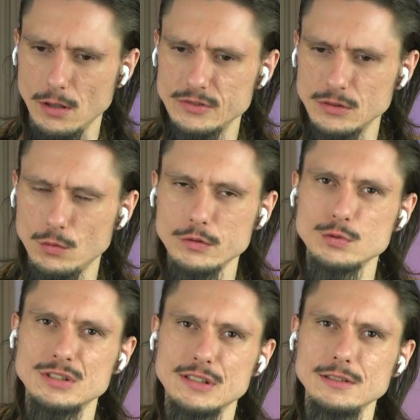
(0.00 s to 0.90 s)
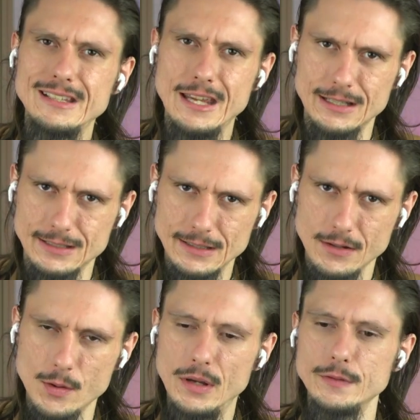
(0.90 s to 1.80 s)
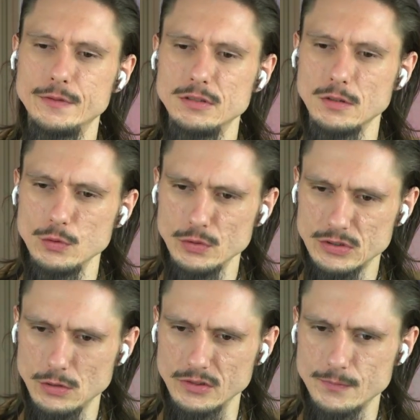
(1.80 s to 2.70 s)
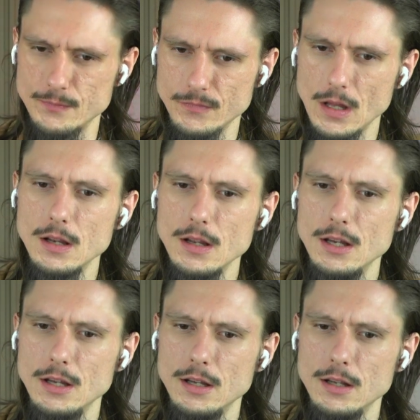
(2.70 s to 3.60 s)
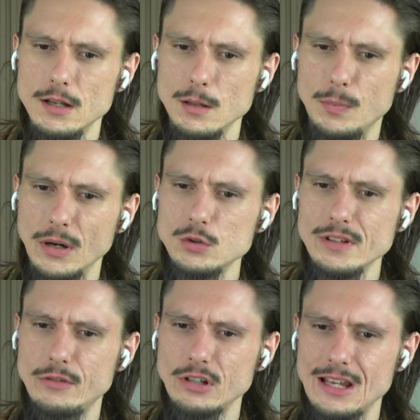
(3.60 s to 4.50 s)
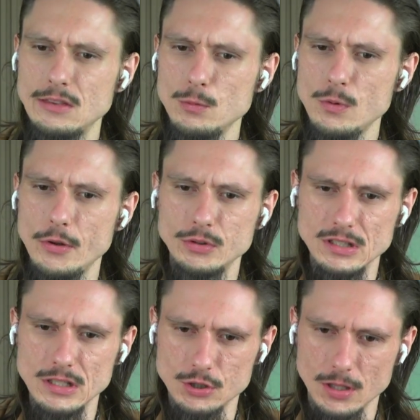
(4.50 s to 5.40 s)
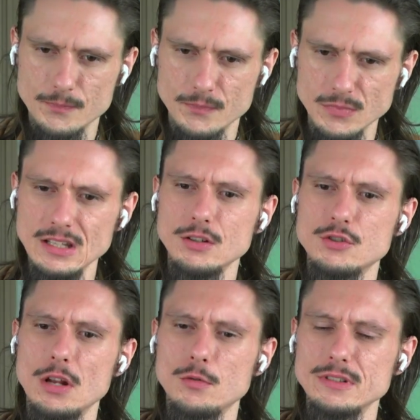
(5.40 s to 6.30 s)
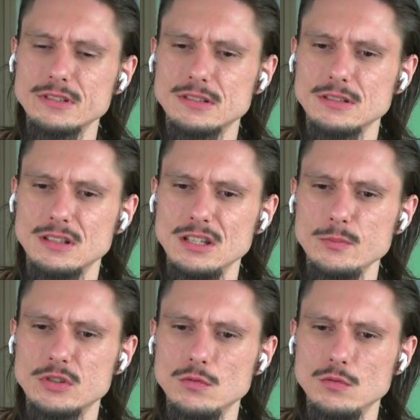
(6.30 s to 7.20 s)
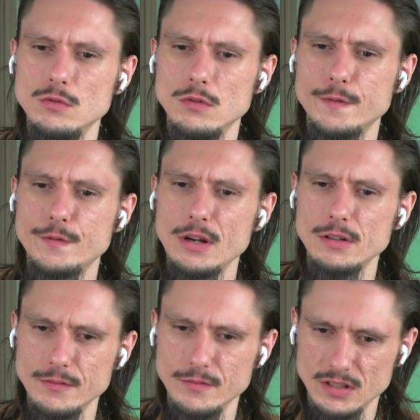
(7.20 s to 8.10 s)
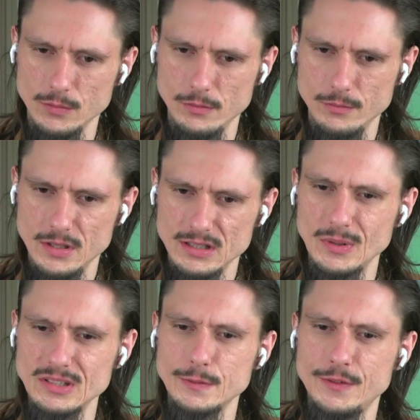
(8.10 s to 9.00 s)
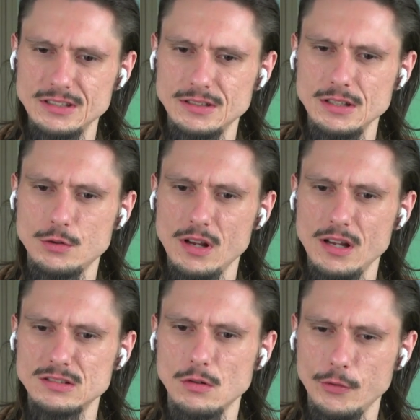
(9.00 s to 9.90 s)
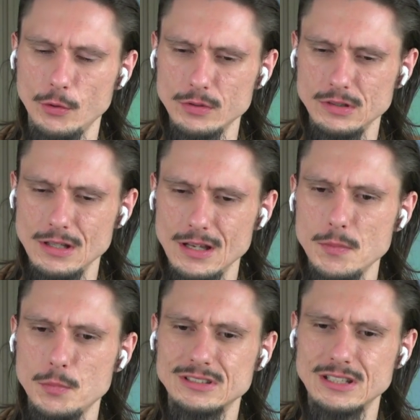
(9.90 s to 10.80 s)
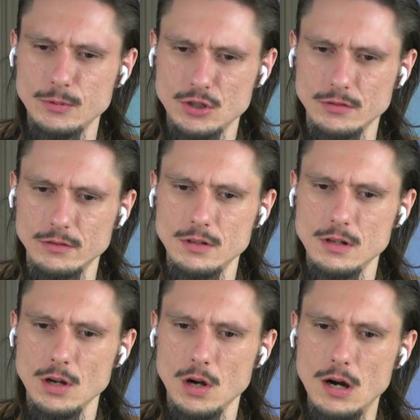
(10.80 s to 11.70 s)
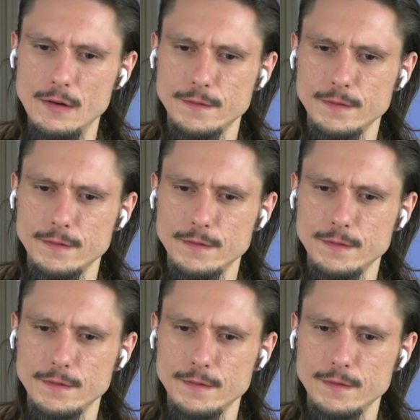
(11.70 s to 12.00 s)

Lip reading: in order to still get the benefits of your service. But you'll never get there without niching. Being a generalist keeps you fairly invisible. Specificity creates authority and the perception of